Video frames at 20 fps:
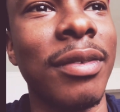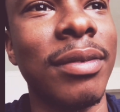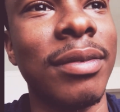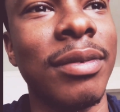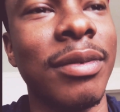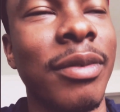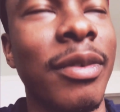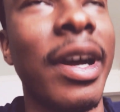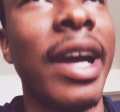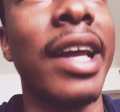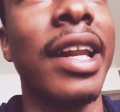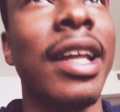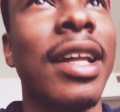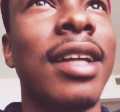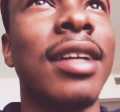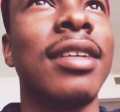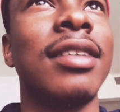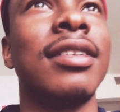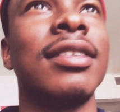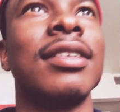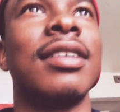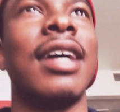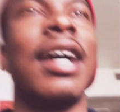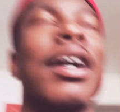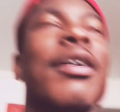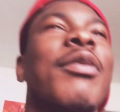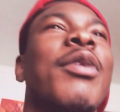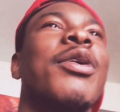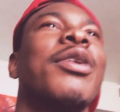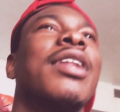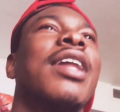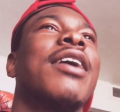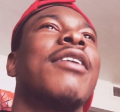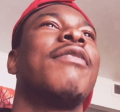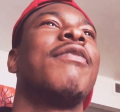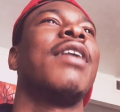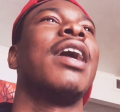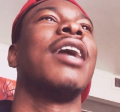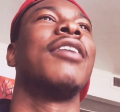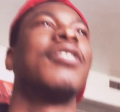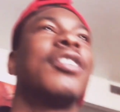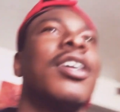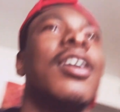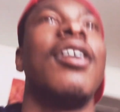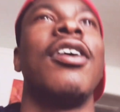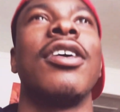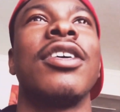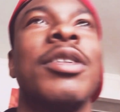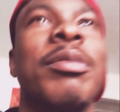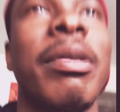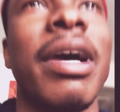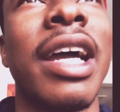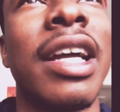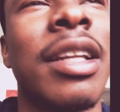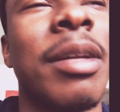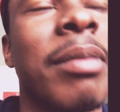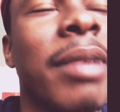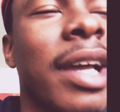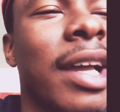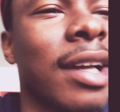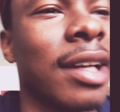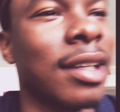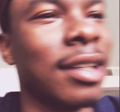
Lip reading: writing. I wrote like 5 songs back to back,